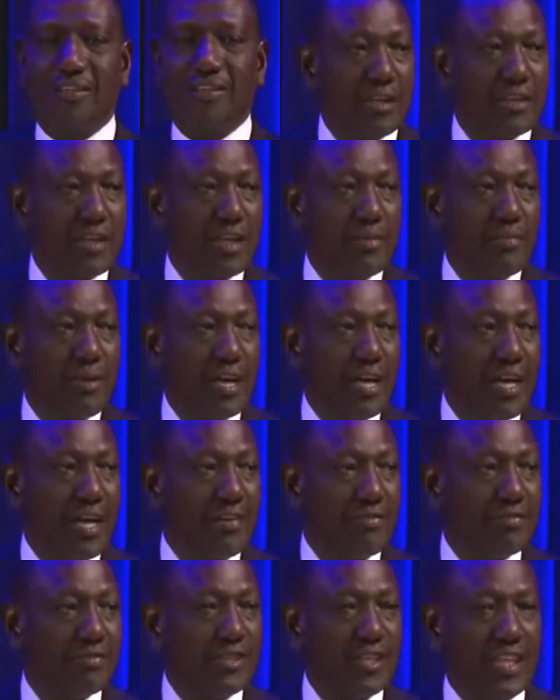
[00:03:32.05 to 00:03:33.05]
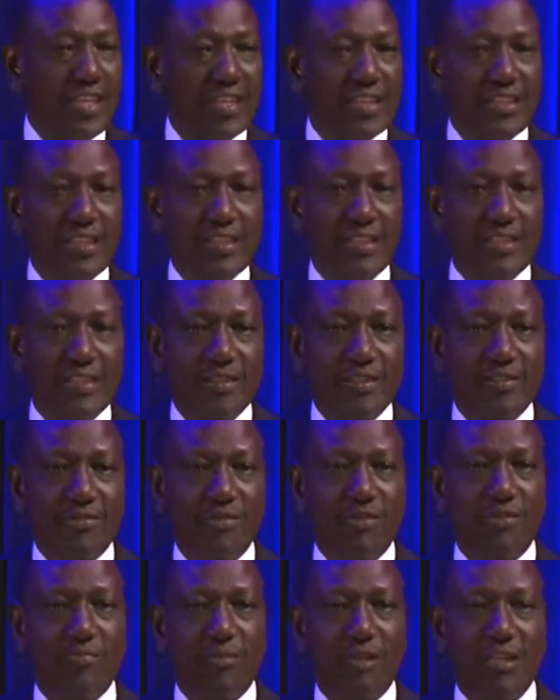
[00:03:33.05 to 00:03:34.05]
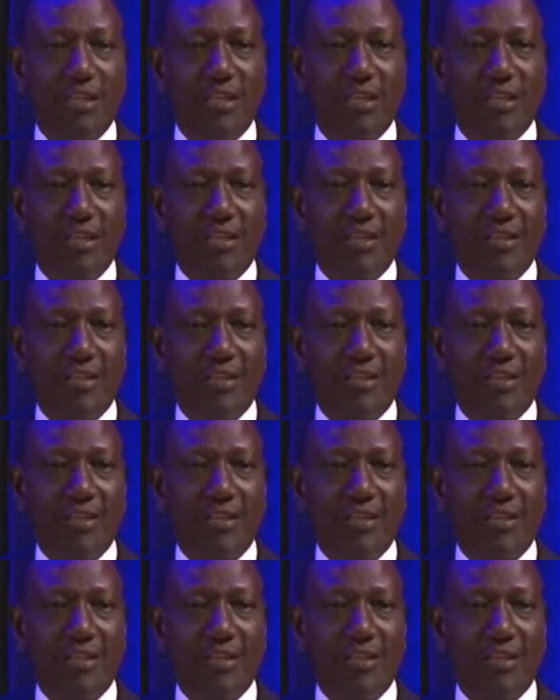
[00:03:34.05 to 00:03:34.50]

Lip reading: Then we have senators from Kenya.